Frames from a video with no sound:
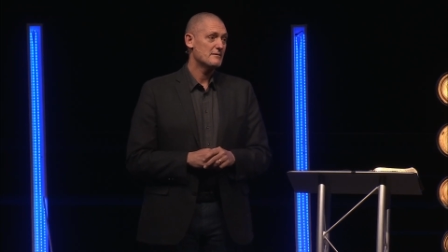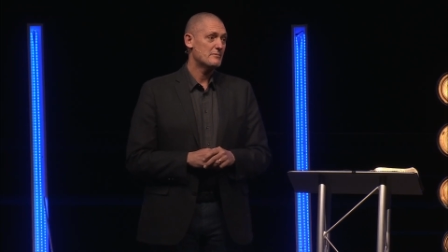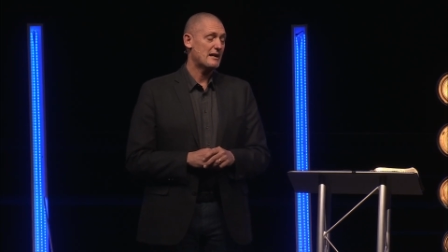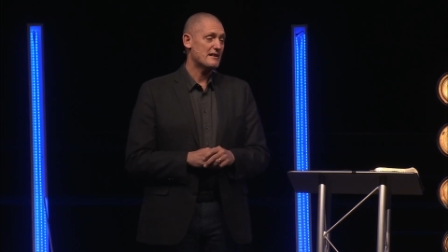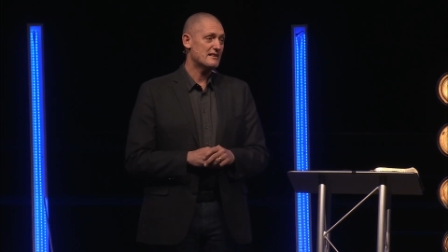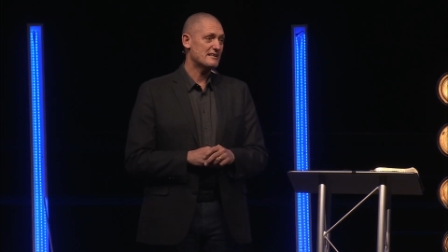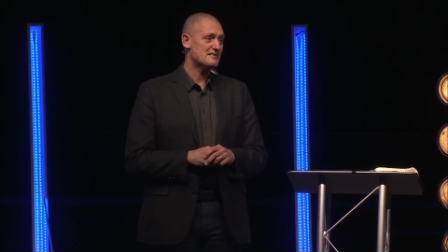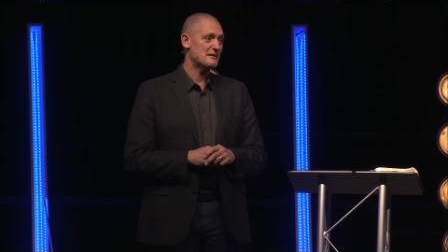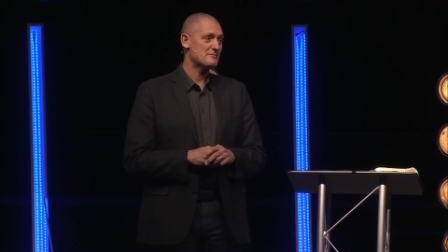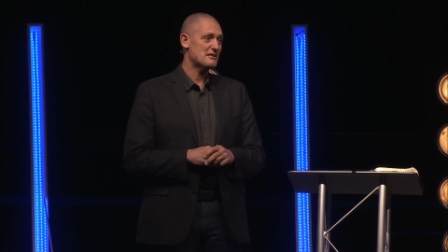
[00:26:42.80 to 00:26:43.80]
But I think
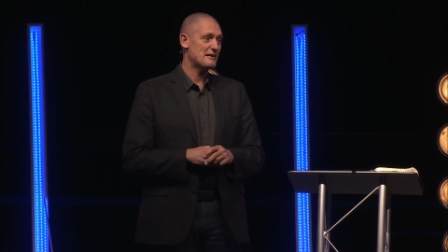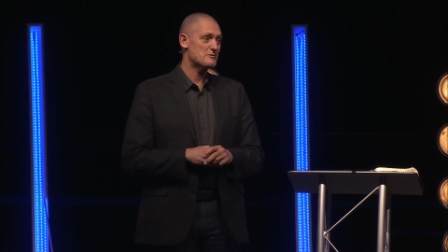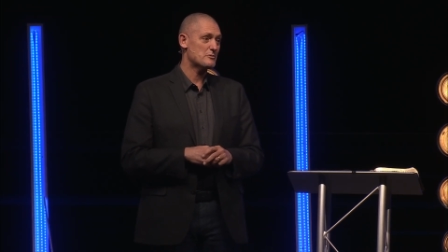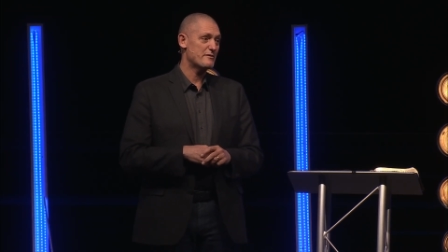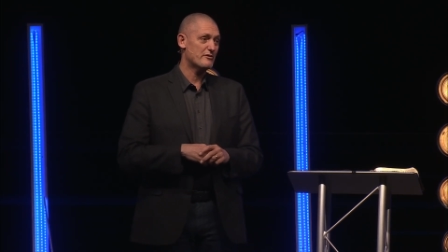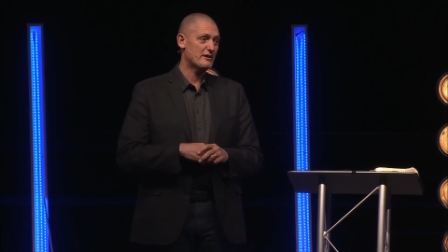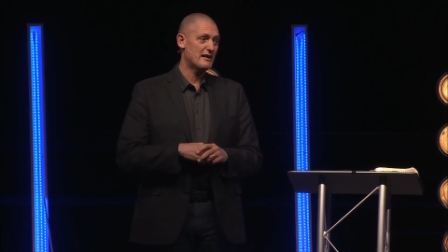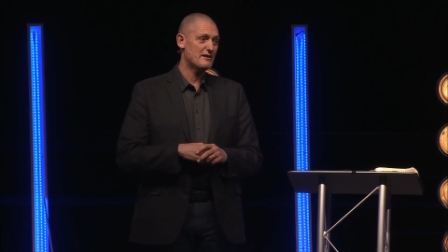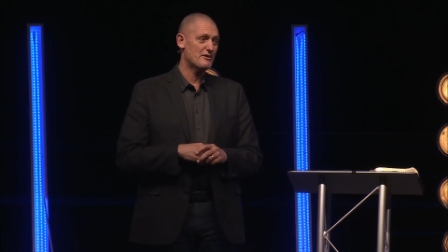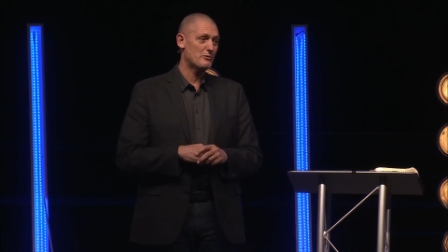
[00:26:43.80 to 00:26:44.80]
sometimes we
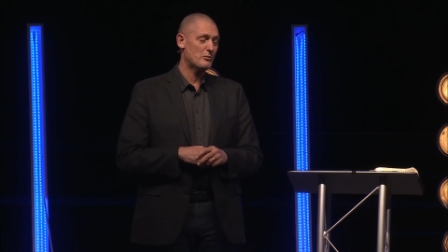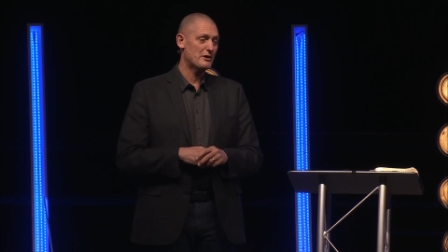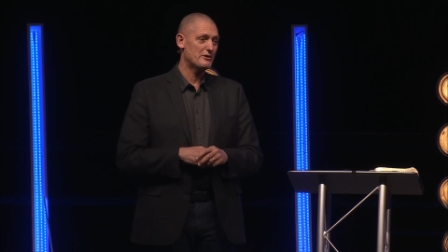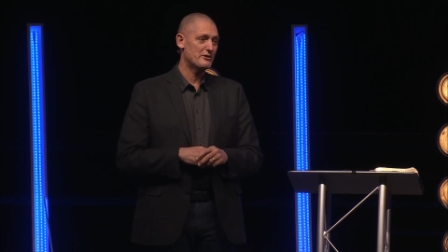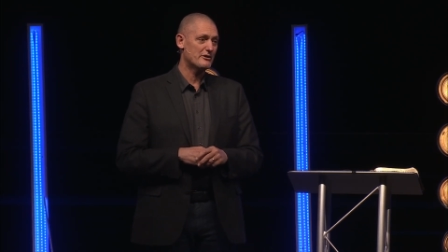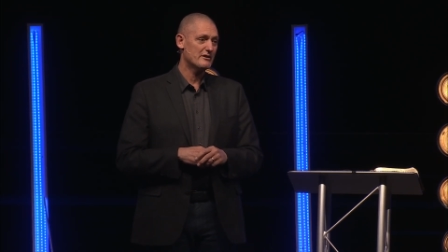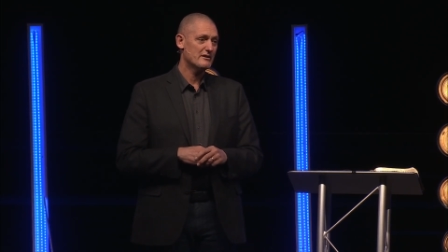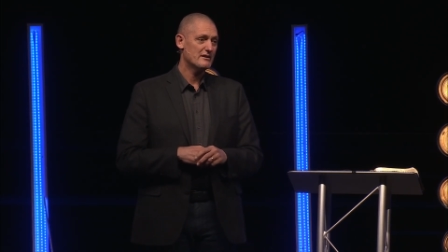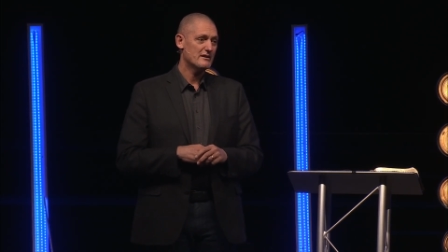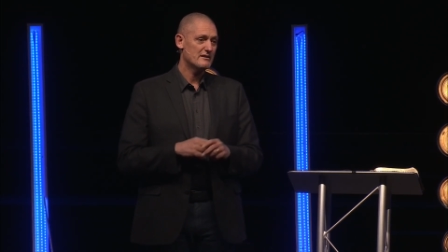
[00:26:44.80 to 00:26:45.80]
forget the wonder
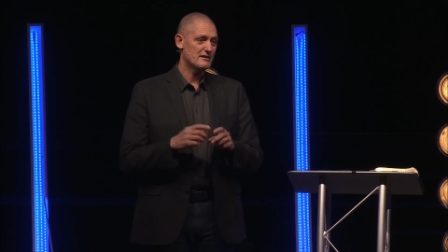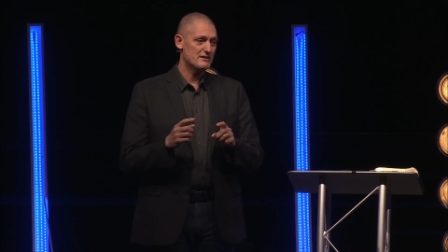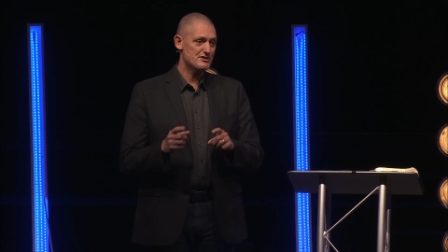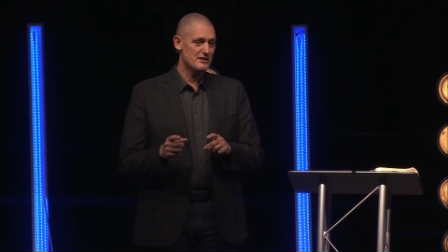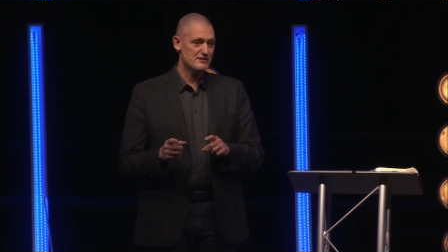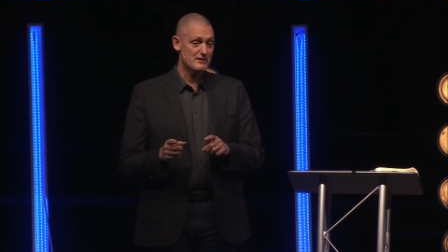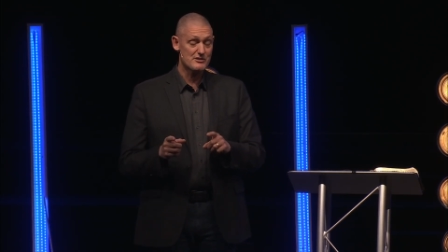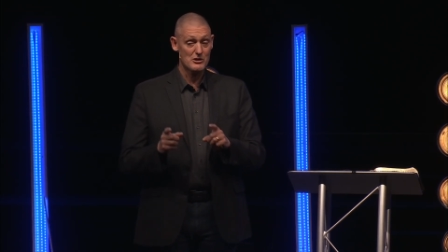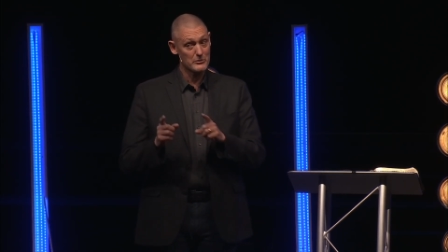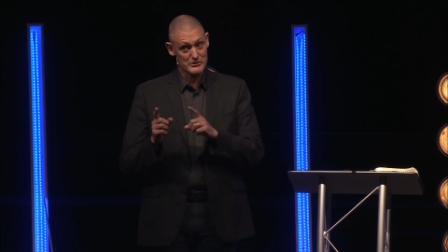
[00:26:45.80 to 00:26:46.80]
that Jesus,
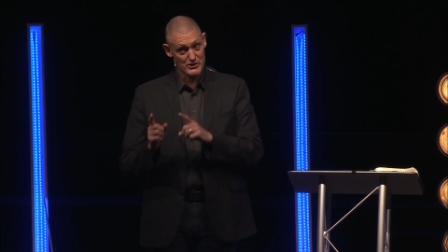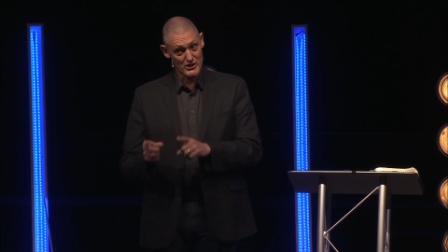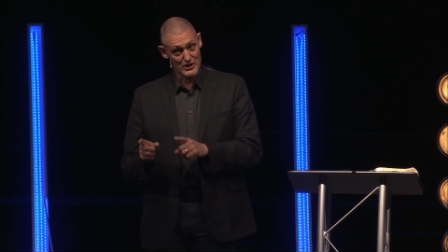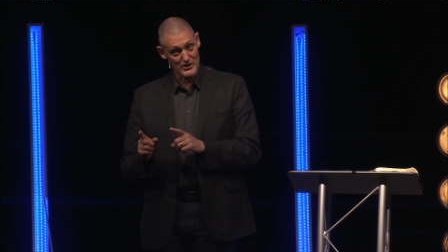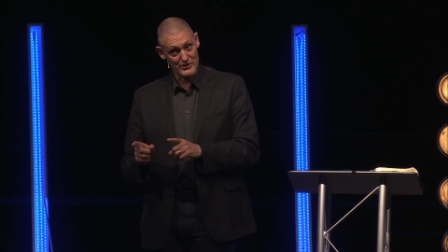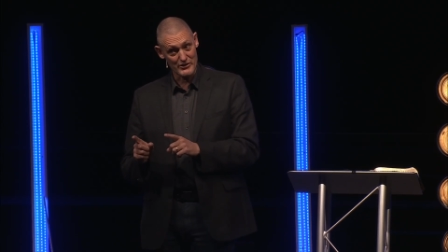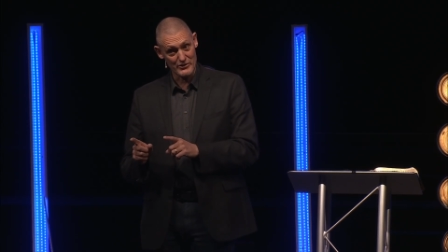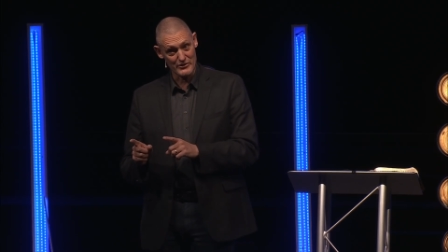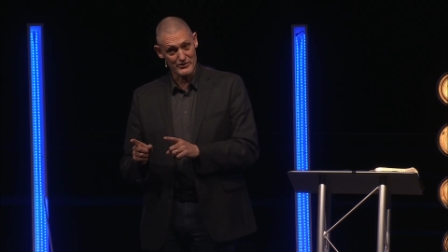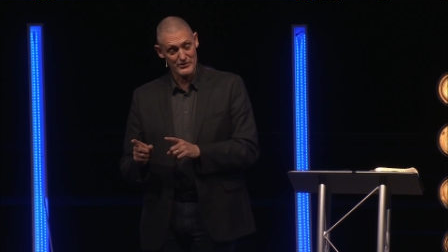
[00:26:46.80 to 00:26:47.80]
who was God on the
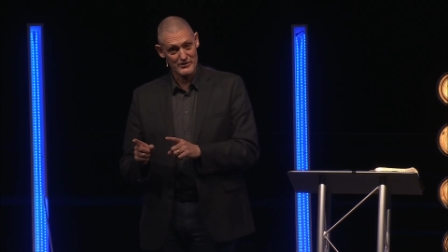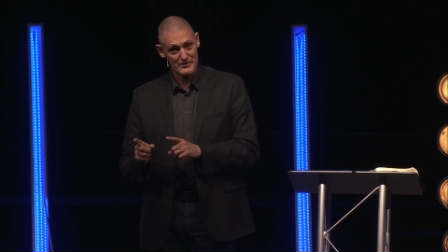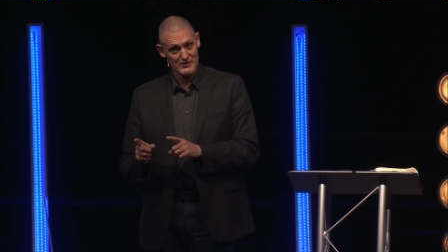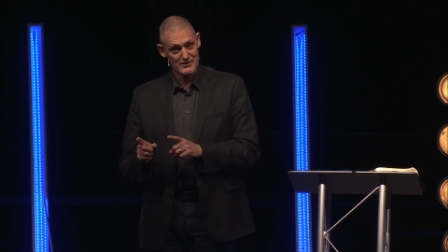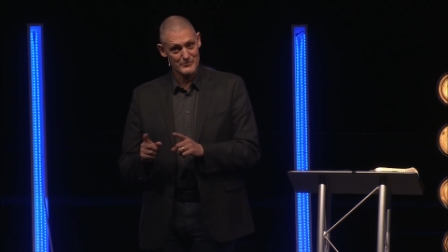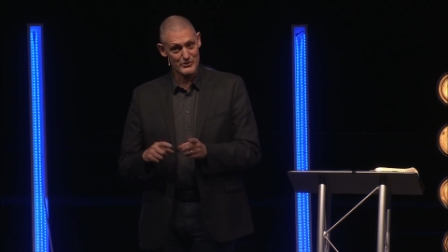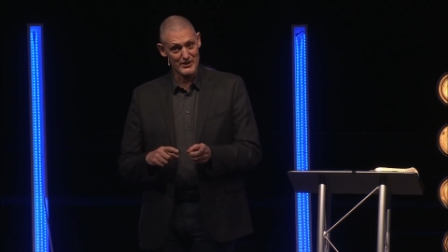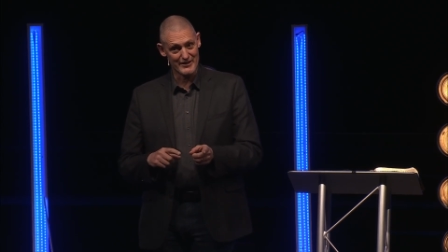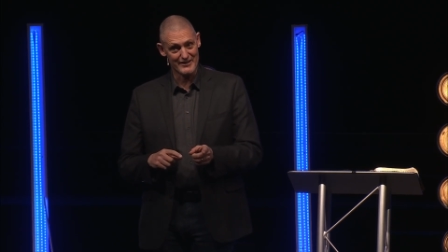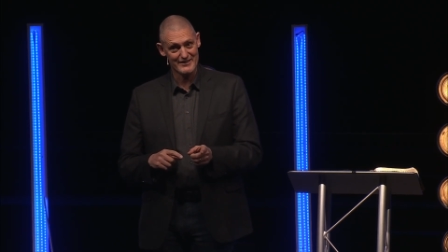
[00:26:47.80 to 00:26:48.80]
earth, prayed.